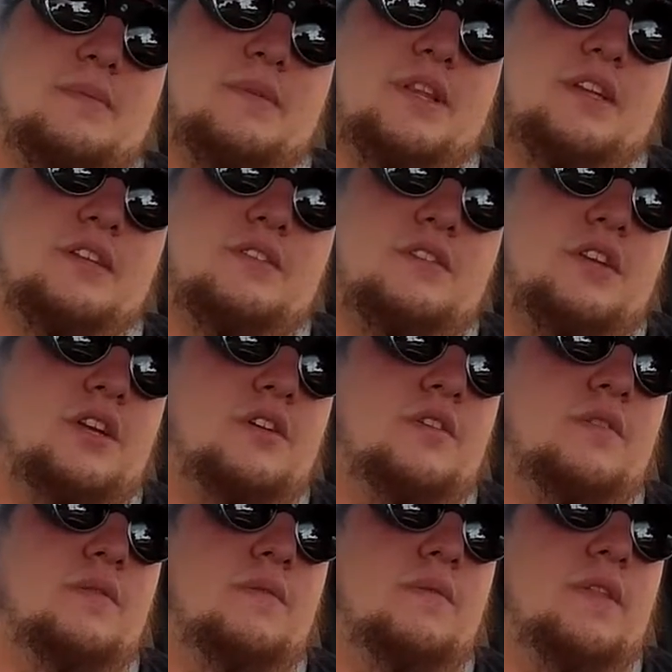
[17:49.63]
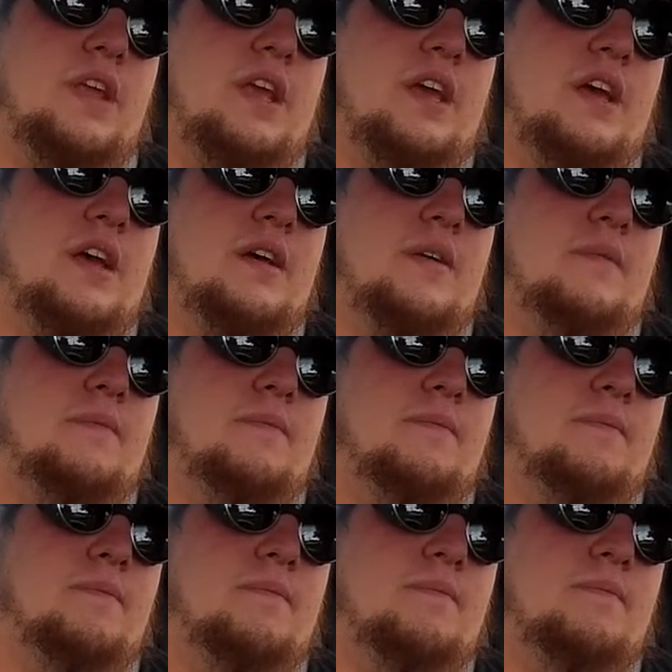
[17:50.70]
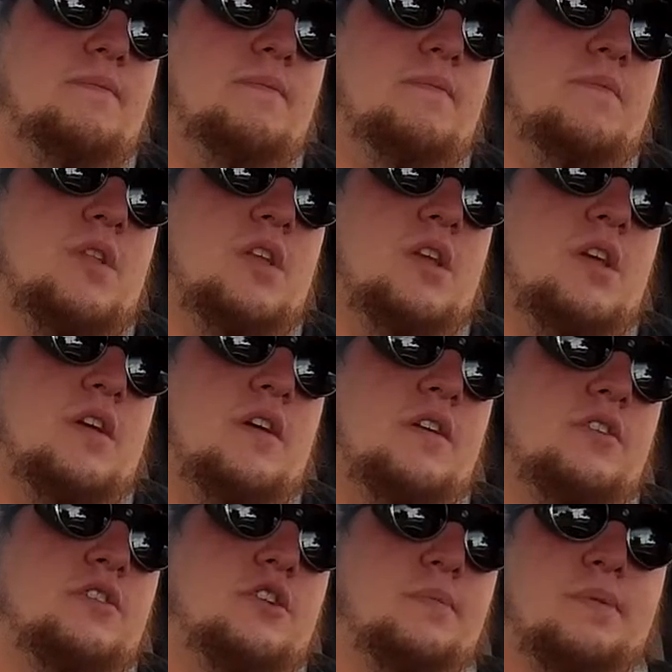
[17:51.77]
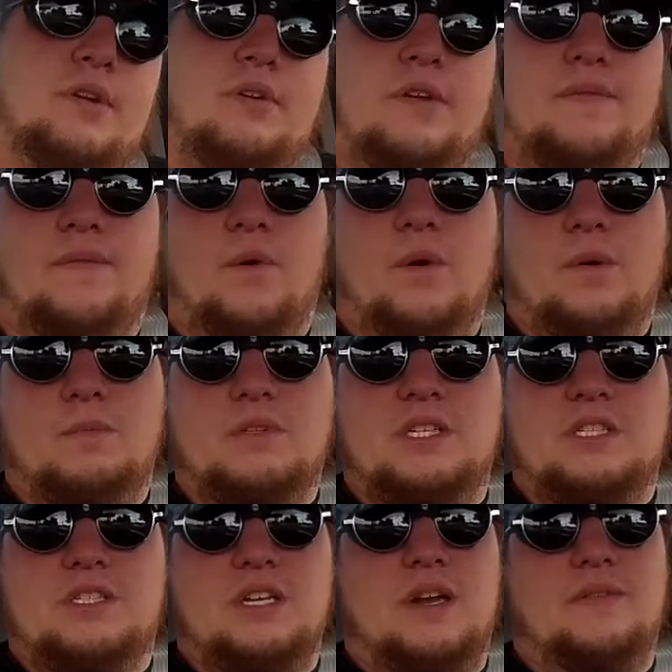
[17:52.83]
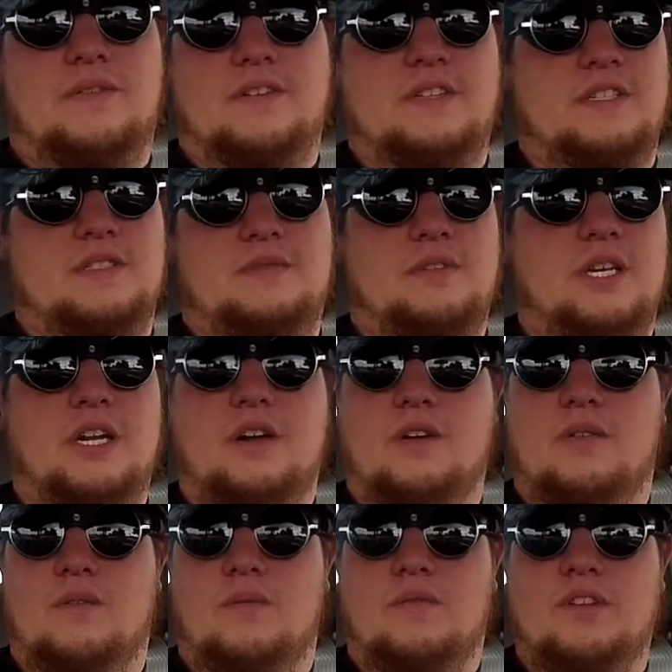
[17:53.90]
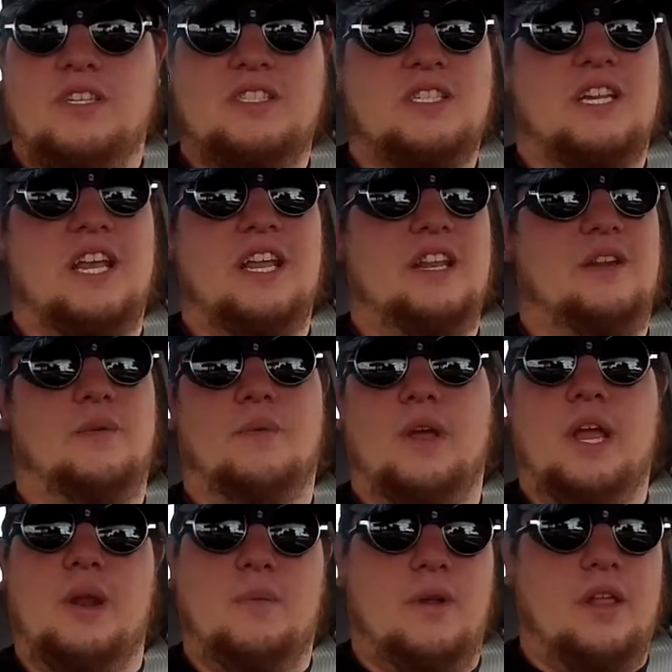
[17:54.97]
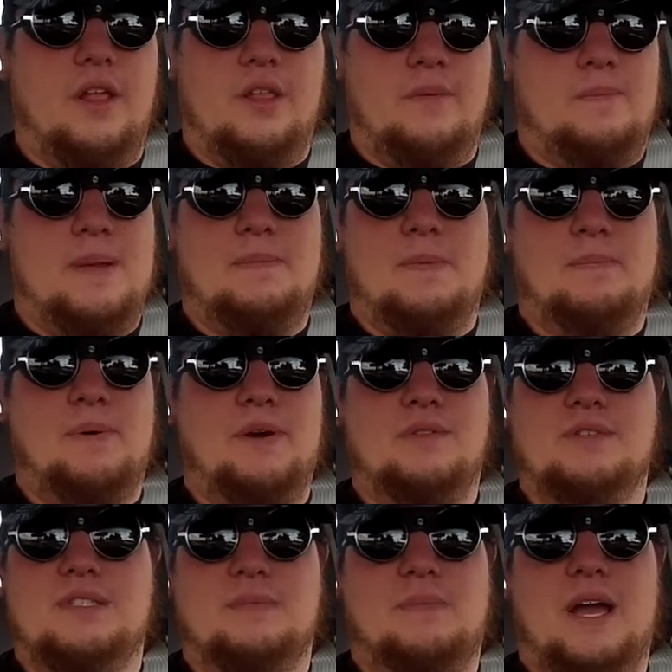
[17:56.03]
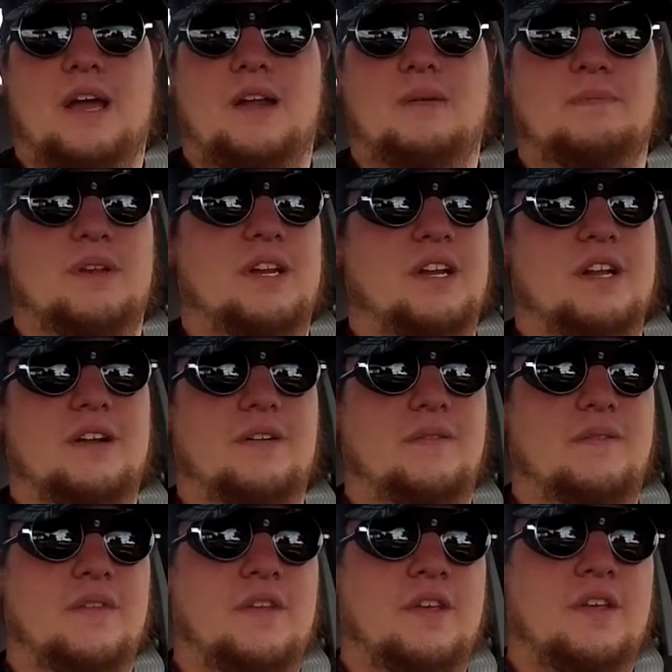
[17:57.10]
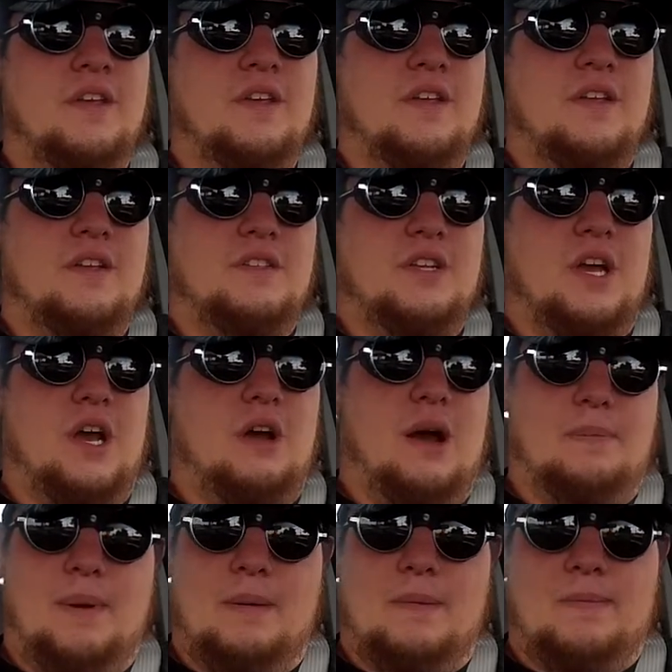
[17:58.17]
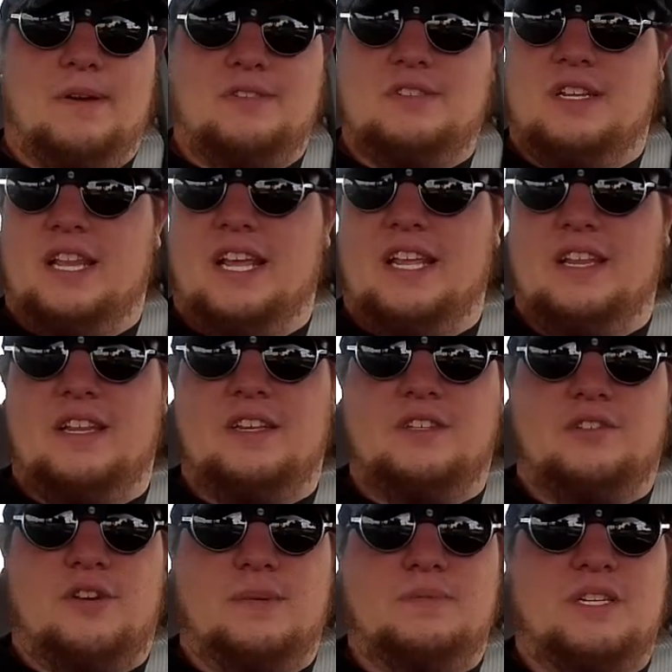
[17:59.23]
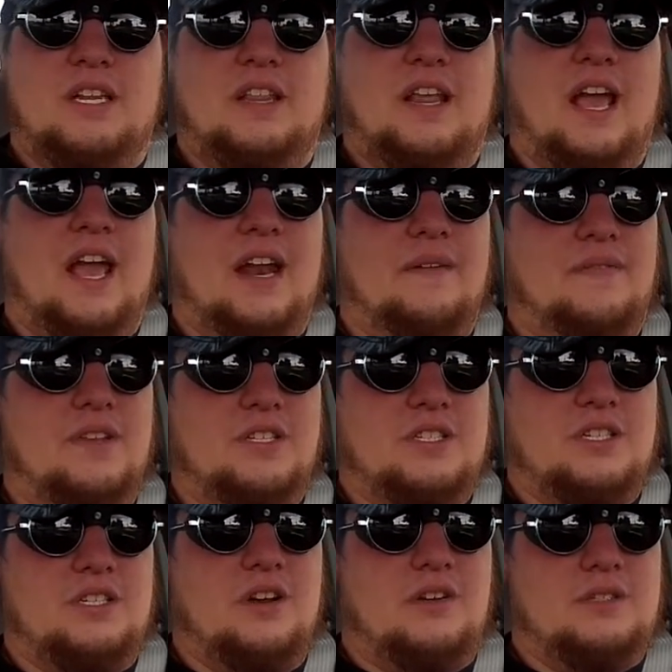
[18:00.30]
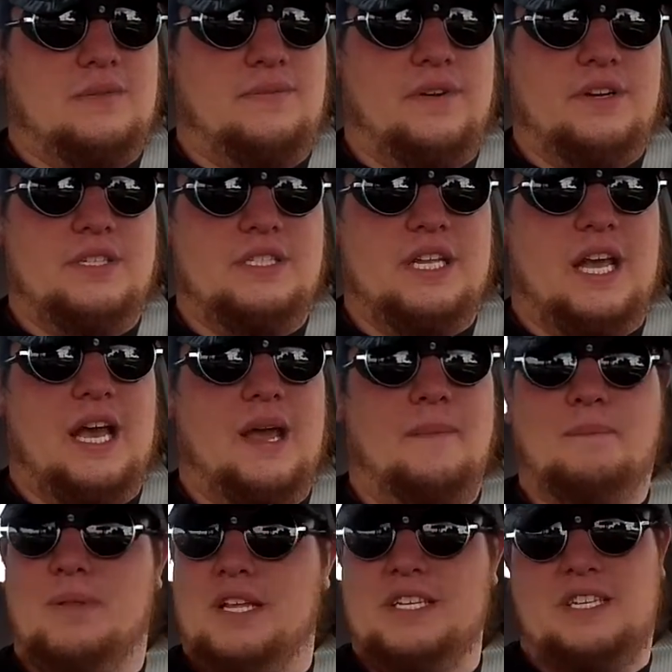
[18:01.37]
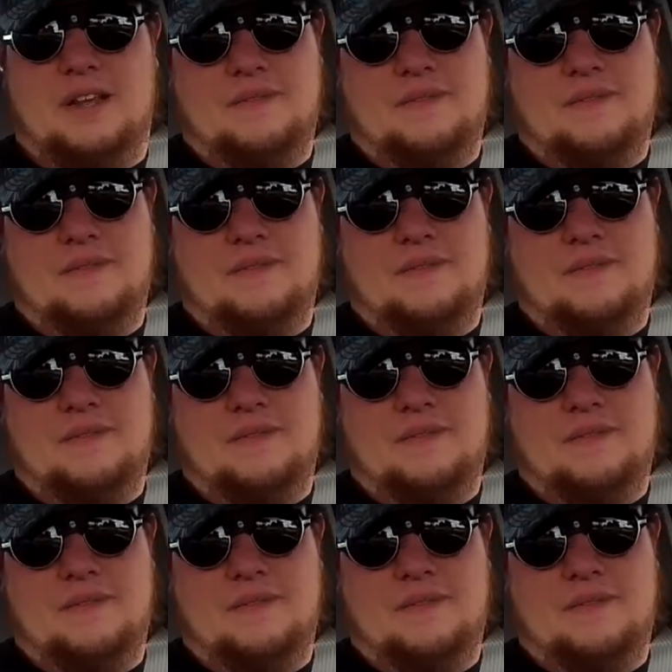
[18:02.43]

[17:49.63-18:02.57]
of the, you know, the Super Duty forums and stuff, and just, you know, just getting to read what other people post about them, you know. So I'll probably post a link in the description of that. If this is y'all's first time, please give